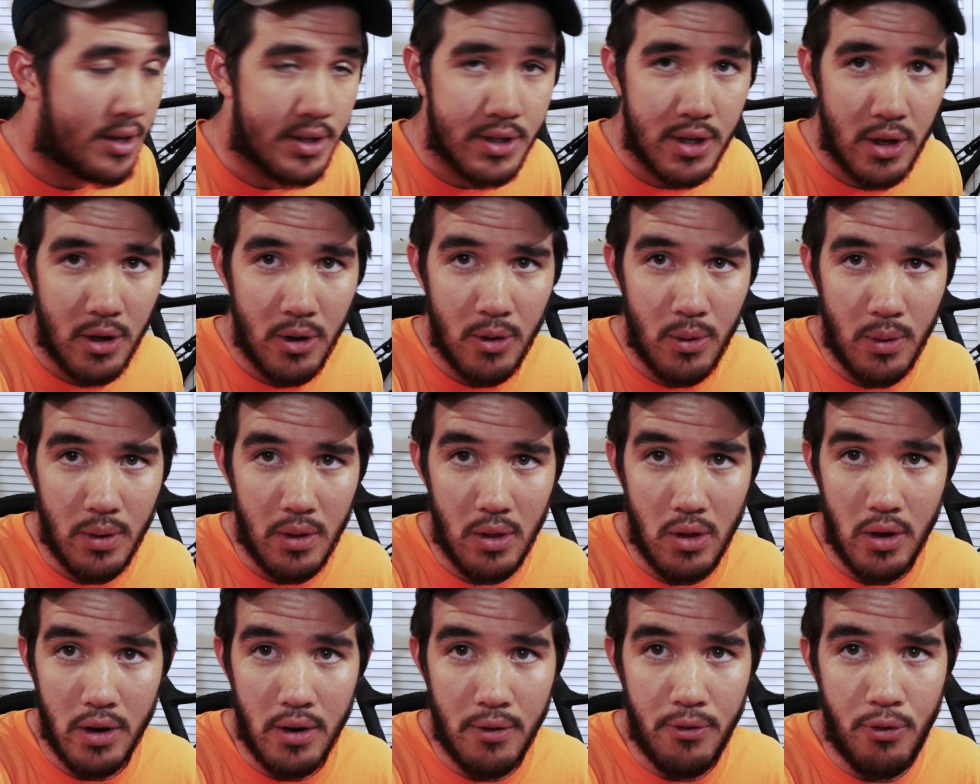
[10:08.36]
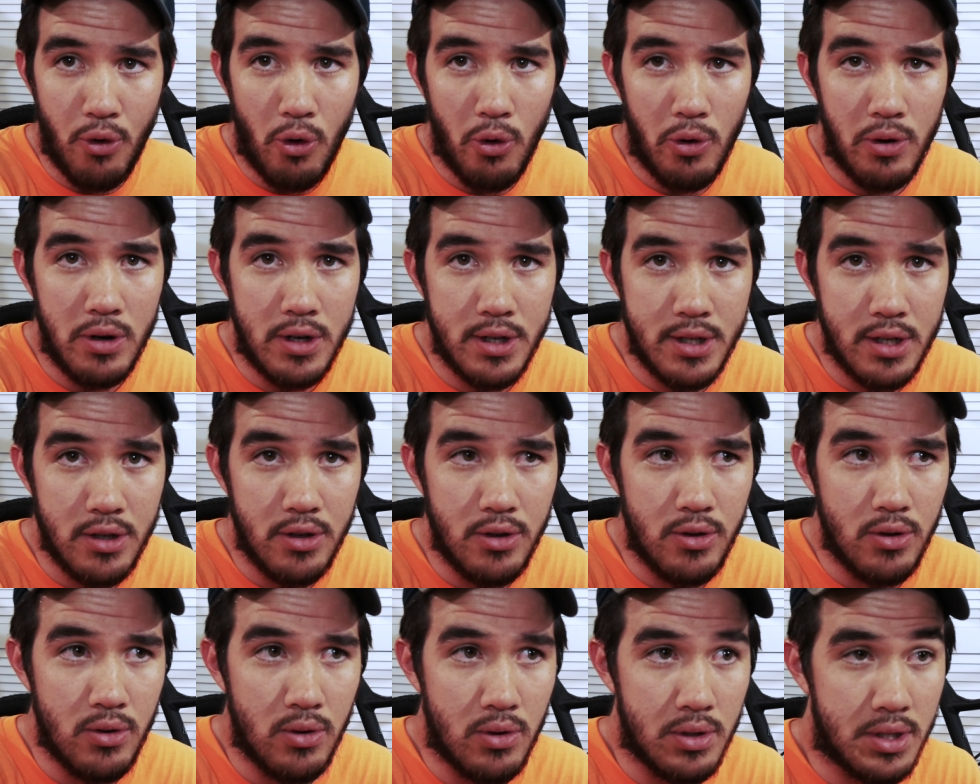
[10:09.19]
So look forward
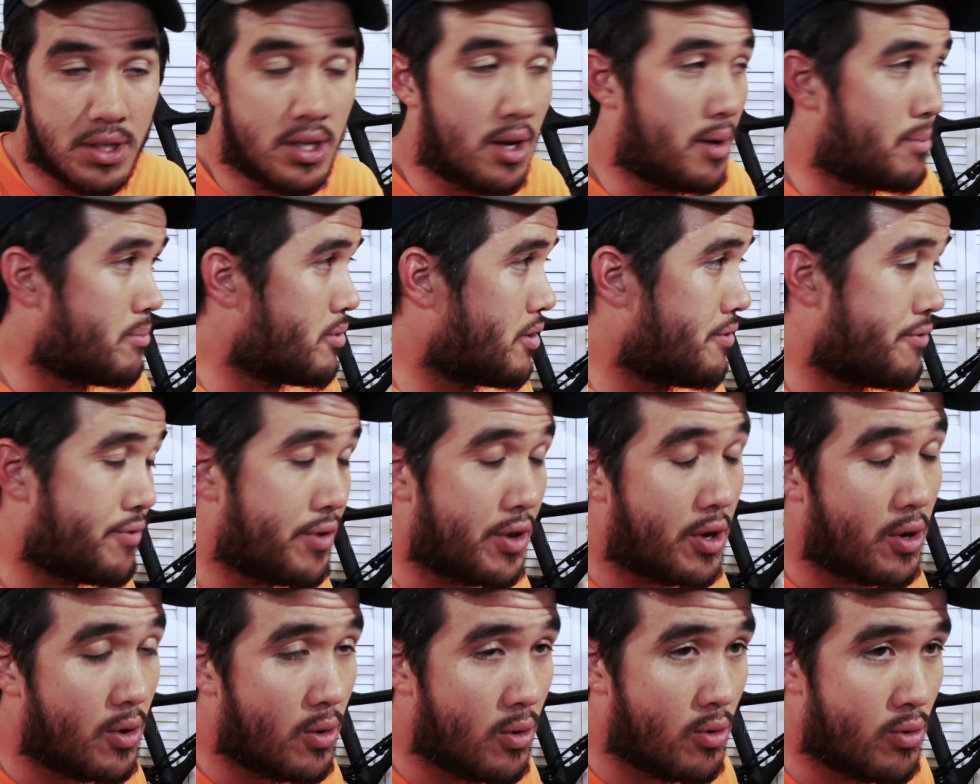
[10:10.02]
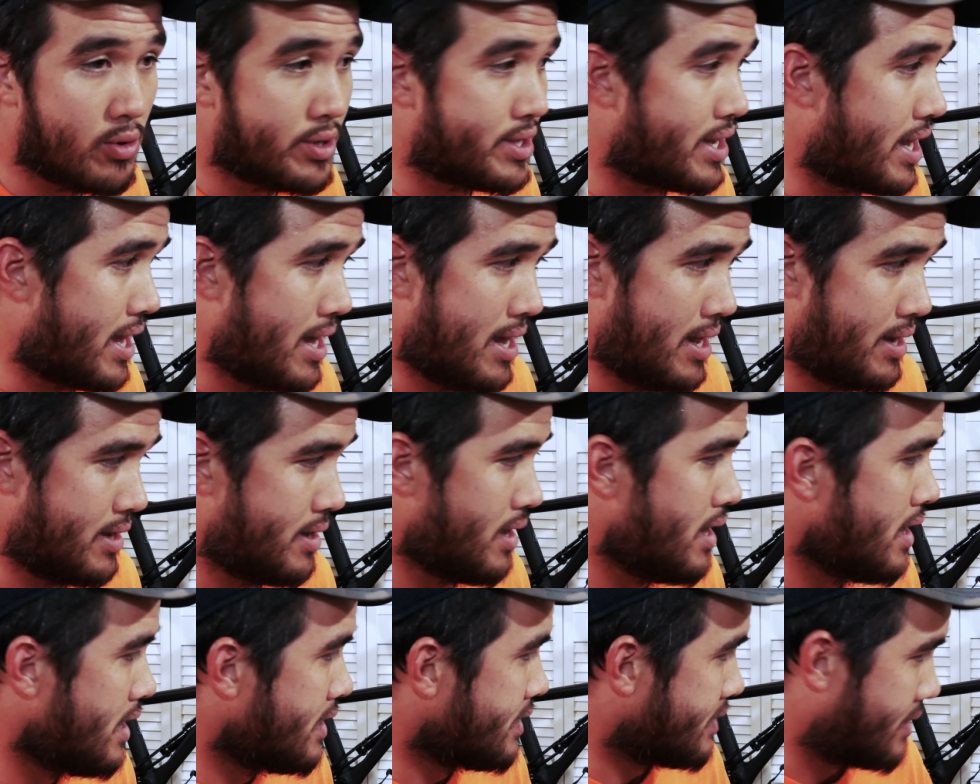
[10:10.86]
to some reviews
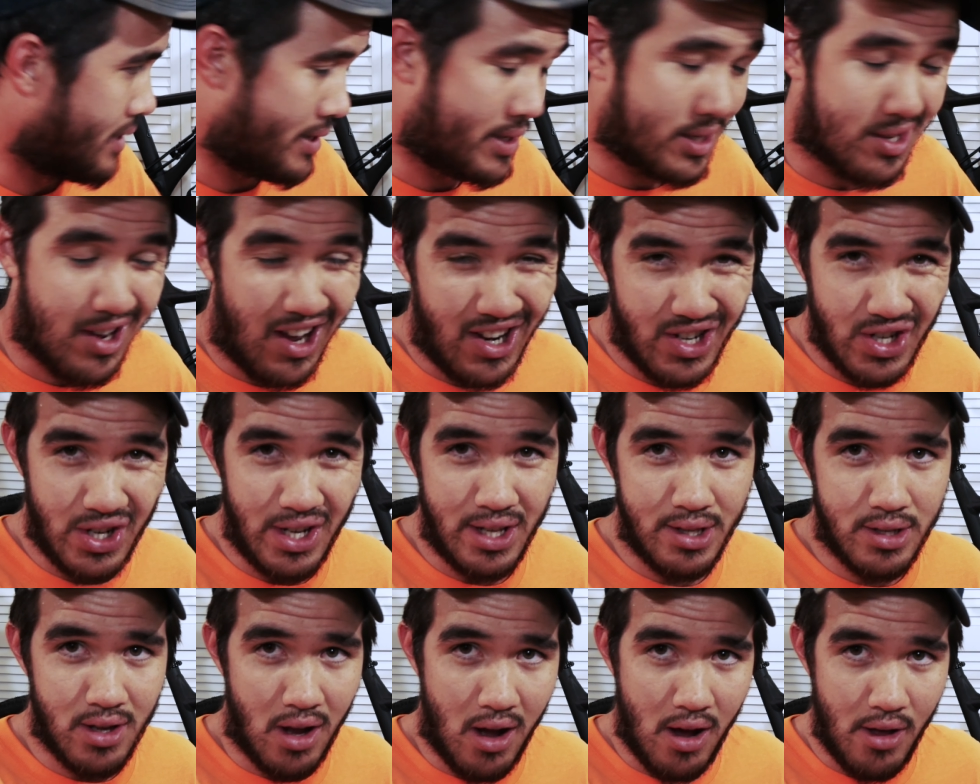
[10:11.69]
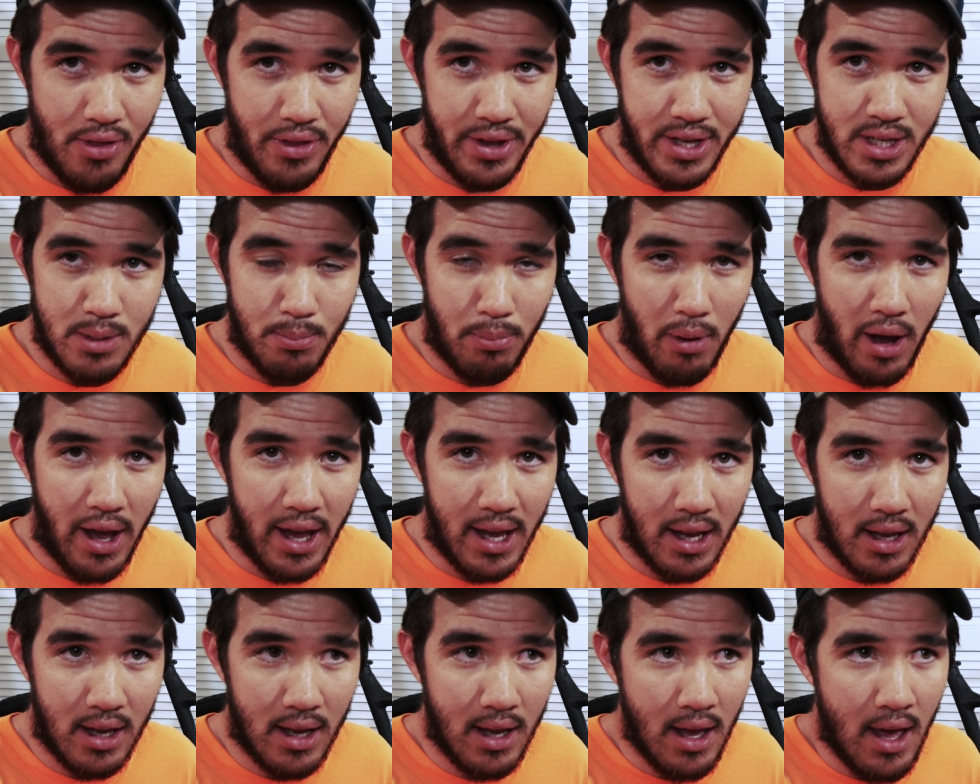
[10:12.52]
and discussions on this
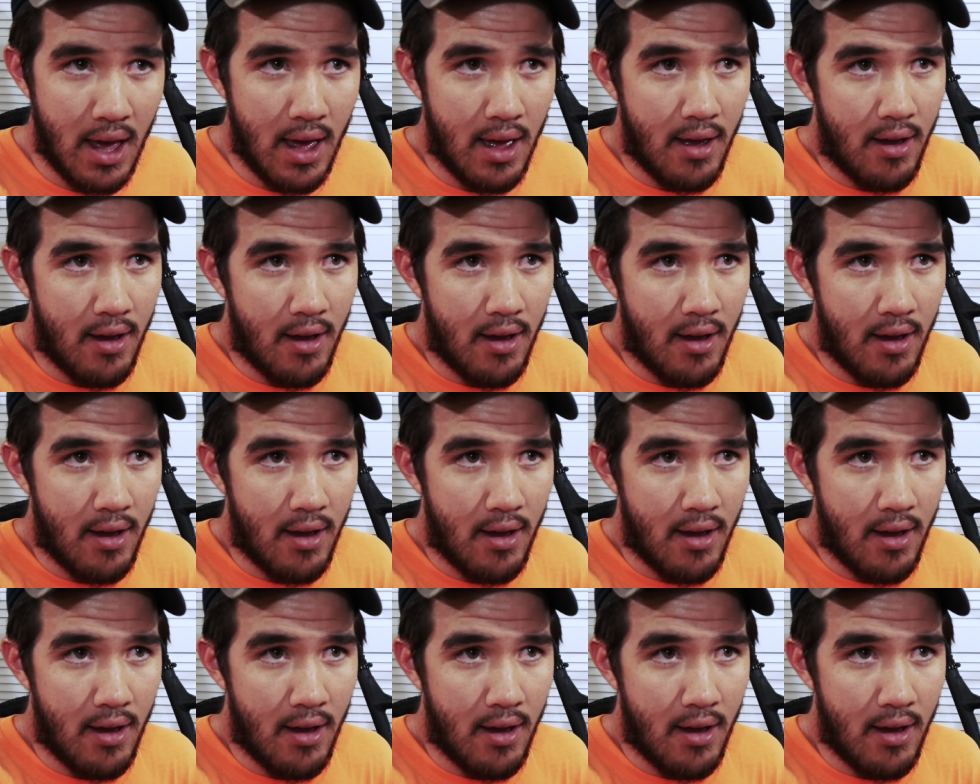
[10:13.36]
bike